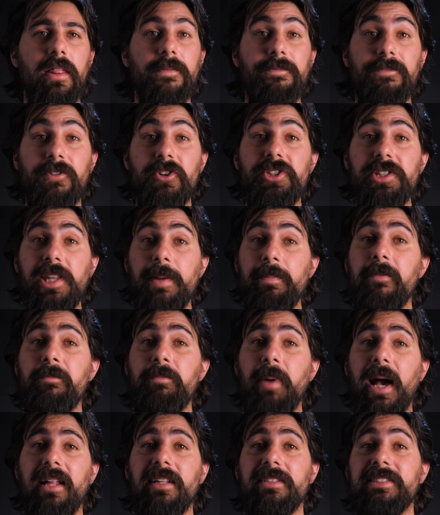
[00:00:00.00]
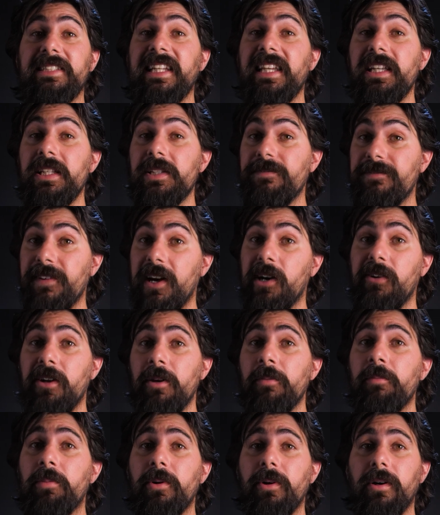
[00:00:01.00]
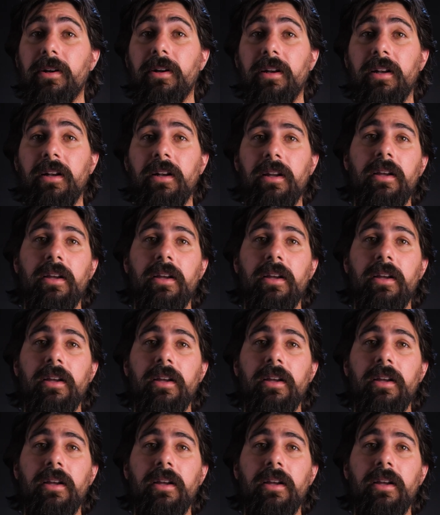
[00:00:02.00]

The first step of balancing is very important,